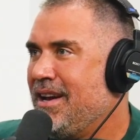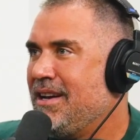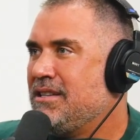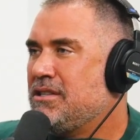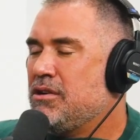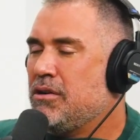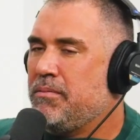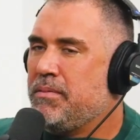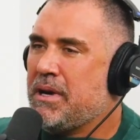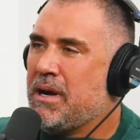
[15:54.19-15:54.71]

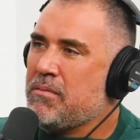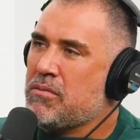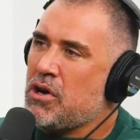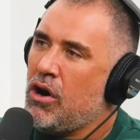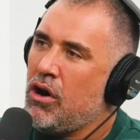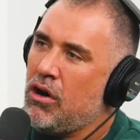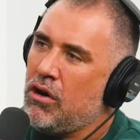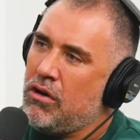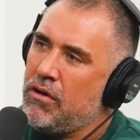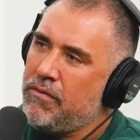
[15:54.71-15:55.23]
So it becomes
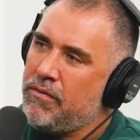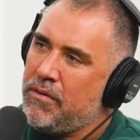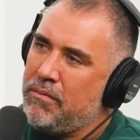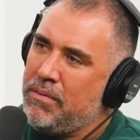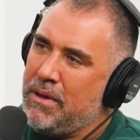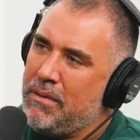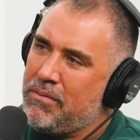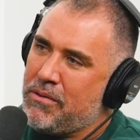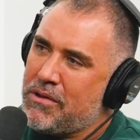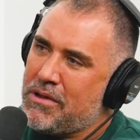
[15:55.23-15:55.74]
harder for
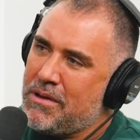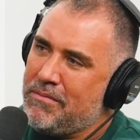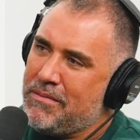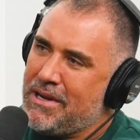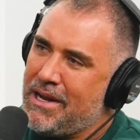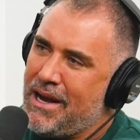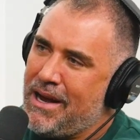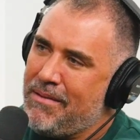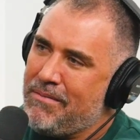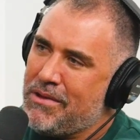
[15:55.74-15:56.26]
people
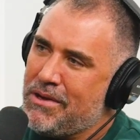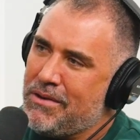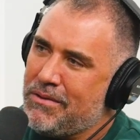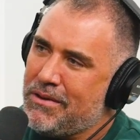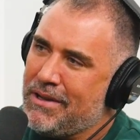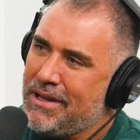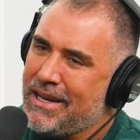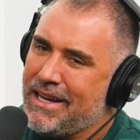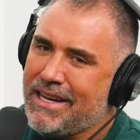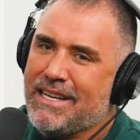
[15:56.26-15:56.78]
sometimes who are
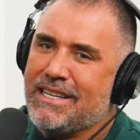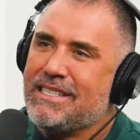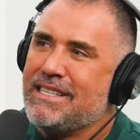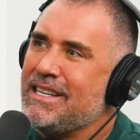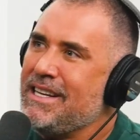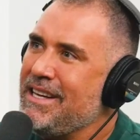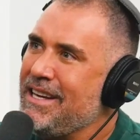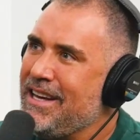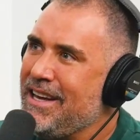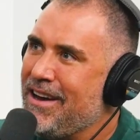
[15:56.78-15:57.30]
like a
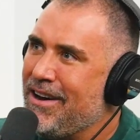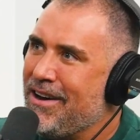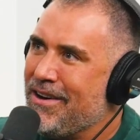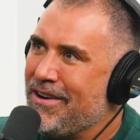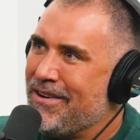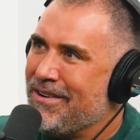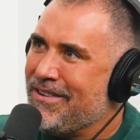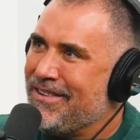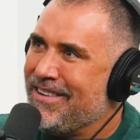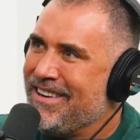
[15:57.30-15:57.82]
C E
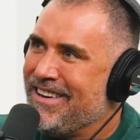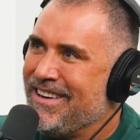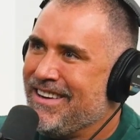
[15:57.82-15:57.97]
O